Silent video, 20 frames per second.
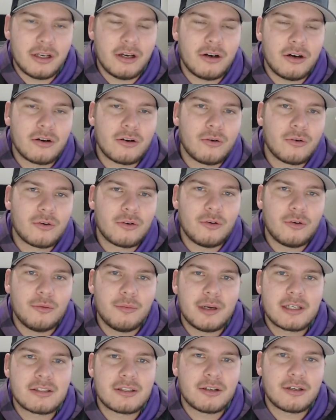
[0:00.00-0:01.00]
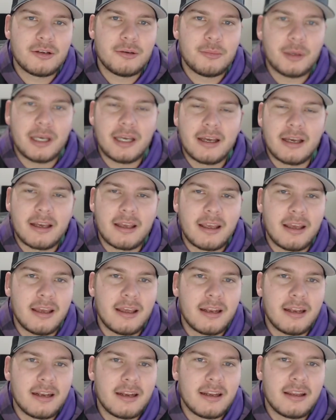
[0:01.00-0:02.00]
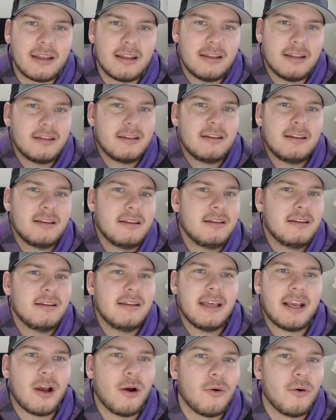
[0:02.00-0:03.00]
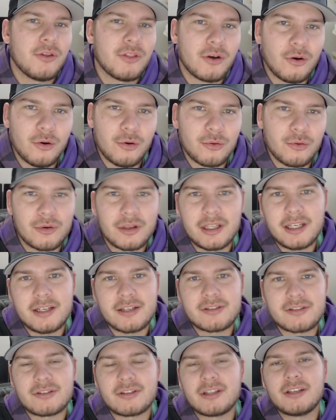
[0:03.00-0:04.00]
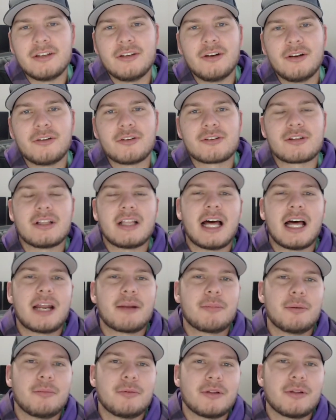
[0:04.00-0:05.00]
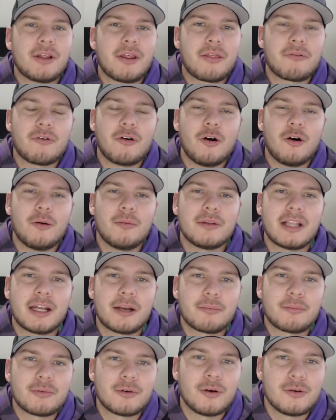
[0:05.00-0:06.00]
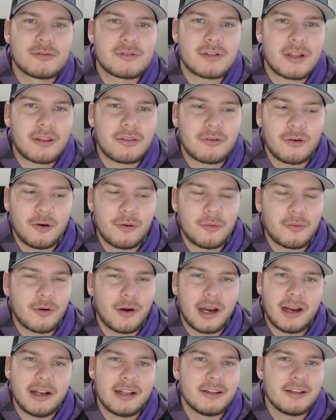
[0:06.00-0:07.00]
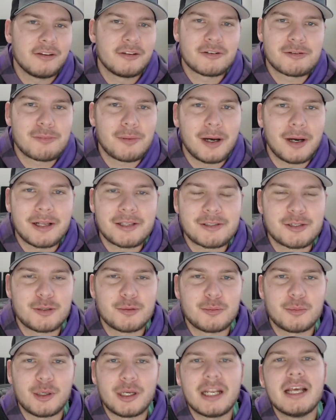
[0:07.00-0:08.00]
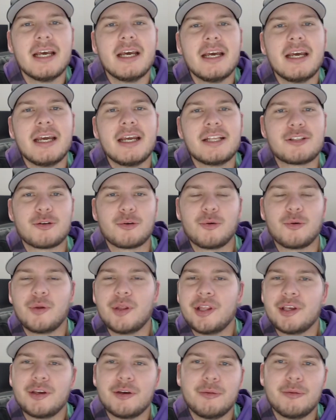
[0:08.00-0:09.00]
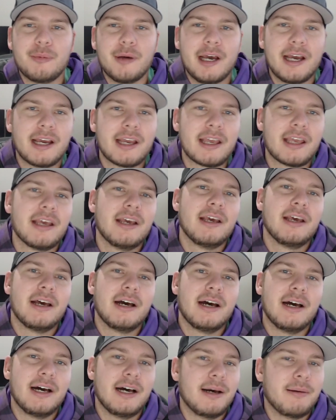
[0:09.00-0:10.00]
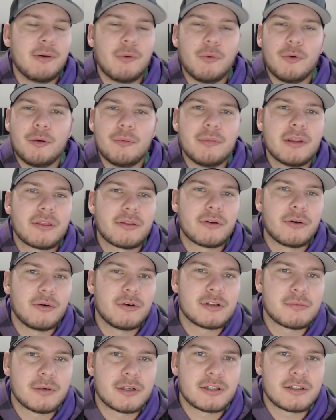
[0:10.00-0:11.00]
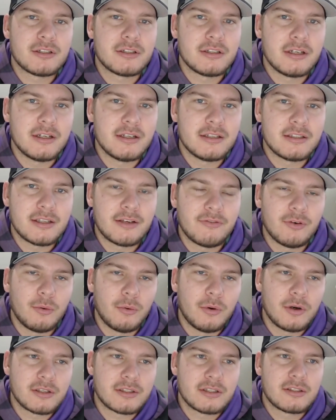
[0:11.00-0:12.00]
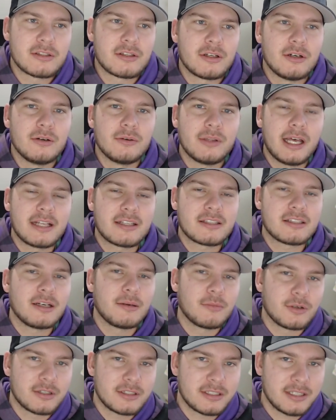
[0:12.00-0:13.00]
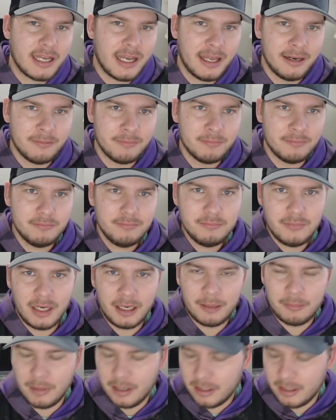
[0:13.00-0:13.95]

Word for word: all cornhole makes a good bag and they go in the hole really easily you know there's a lot of people that throw them a lot of pros that throw them granted they're sponsored but it's a really good bag um, it wouldn't be thrown as much as it is if it wasn't so that's number 10 on my